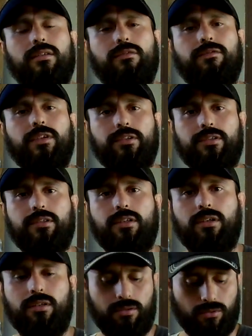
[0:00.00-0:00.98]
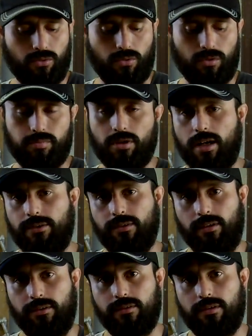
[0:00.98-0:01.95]
filtered or
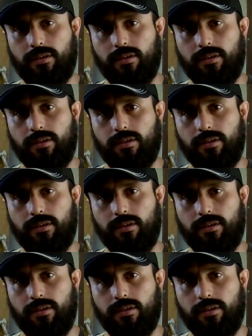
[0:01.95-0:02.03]
processed